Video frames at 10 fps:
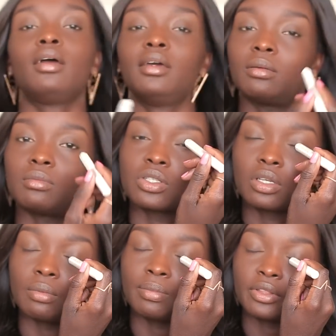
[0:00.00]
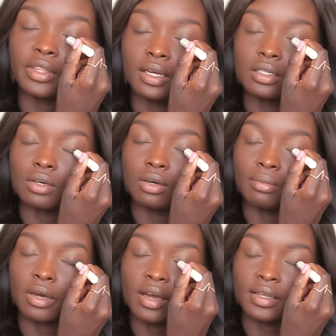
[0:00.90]
and I'm just going to put that
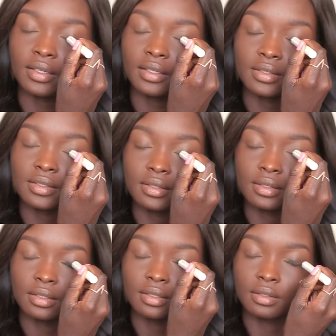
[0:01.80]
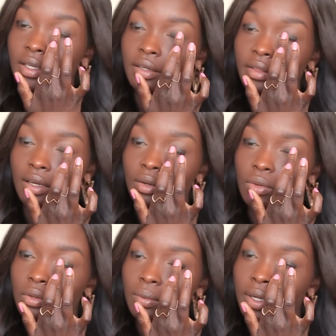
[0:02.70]
on my eyelids and that
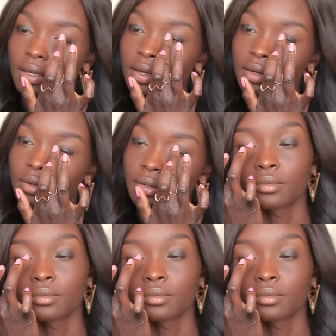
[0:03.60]
all the way out.